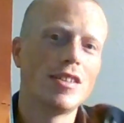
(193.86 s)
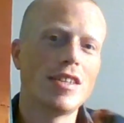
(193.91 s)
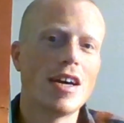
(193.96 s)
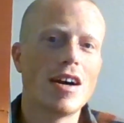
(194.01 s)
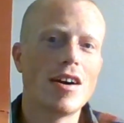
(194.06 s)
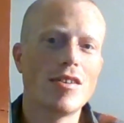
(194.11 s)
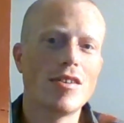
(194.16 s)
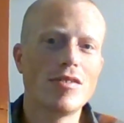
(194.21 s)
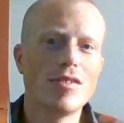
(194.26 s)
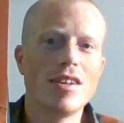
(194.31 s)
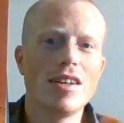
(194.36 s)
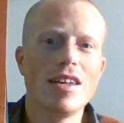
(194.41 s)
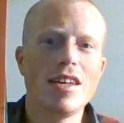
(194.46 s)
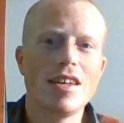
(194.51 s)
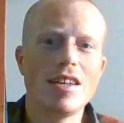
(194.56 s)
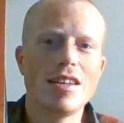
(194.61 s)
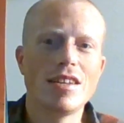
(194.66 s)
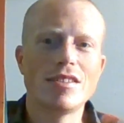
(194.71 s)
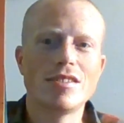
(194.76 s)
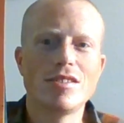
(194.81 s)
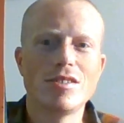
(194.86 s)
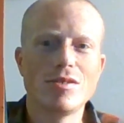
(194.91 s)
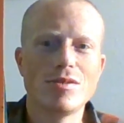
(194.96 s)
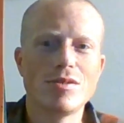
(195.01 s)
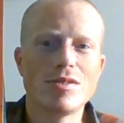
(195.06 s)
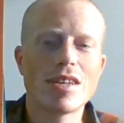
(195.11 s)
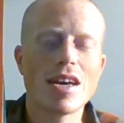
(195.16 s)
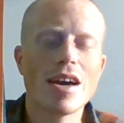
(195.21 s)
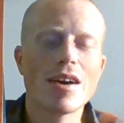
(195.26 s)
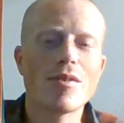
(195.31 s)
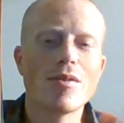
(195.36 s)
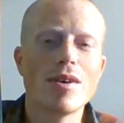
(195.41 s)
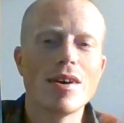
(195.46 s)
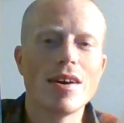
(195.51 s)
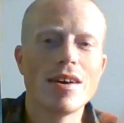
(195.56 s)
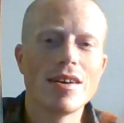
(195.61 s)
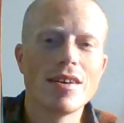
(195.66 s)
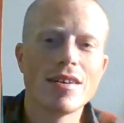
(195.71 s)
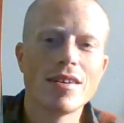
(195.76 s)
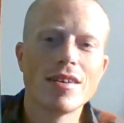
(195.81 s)
down into Skagway.
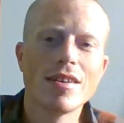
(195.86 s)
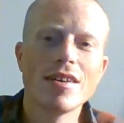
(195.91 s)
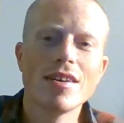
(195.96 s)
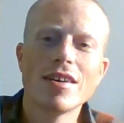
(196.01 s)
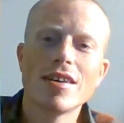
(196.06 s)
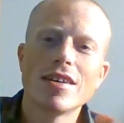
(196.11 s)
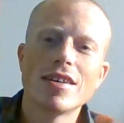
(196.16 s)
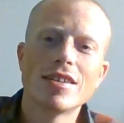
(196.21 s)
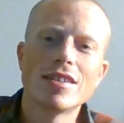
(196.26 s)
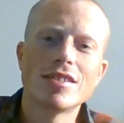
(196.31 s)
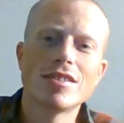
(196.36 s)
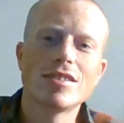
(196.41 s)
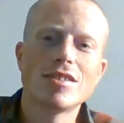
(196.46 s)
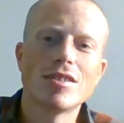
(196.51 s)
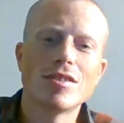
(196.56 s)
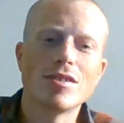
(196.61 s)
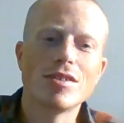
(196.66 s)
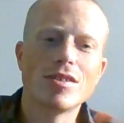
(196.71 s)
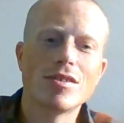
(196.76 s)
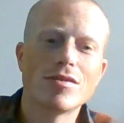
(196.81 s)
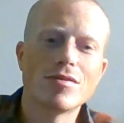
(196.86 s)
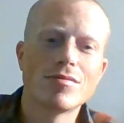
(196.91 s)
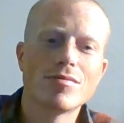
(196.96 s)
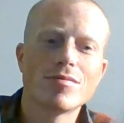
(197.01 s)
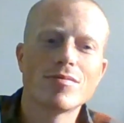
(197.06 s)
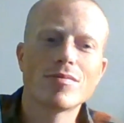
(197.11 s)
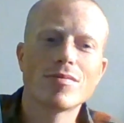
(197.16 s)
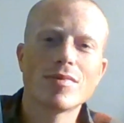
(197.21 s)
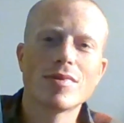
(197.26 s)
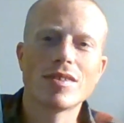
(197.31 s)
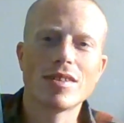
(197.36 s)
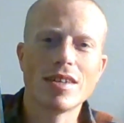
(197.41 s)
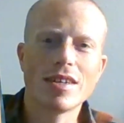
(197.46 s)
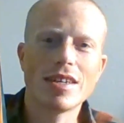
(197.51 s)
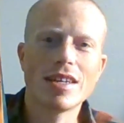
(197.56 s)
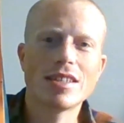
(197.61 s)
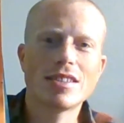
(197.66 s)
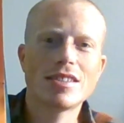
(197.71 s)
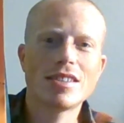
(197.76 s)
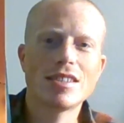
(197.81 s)
So you'll, I
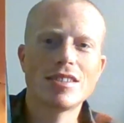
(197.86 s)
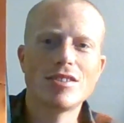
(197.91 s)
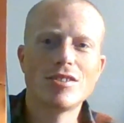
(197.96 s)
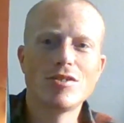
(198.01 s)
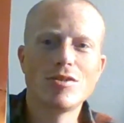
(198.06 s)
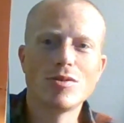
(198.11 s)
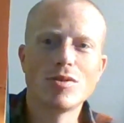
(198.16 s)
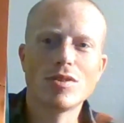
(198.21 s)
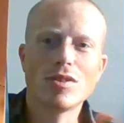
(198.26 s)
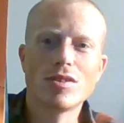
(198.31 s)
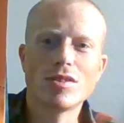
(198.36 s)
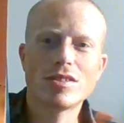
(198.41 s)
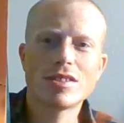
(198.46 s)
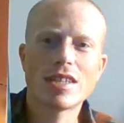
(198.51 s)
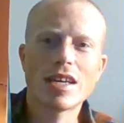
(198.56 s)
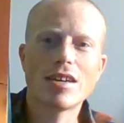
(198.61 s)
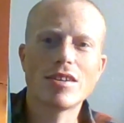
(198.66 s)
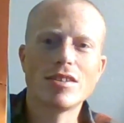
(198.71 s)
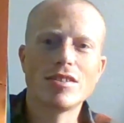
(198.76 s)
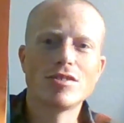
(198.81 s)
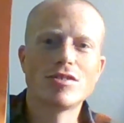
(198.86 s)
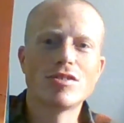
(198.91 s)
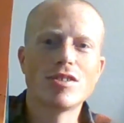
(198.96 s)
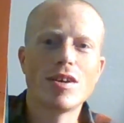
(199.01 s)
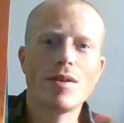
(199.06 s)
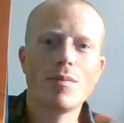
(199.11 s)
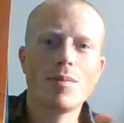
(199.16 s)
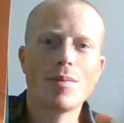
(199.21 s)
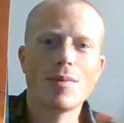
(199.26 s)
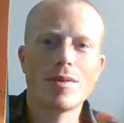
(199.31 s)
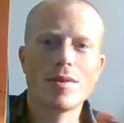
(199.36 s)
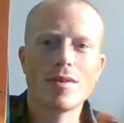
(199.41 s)
guess, get to do a little scouting trip.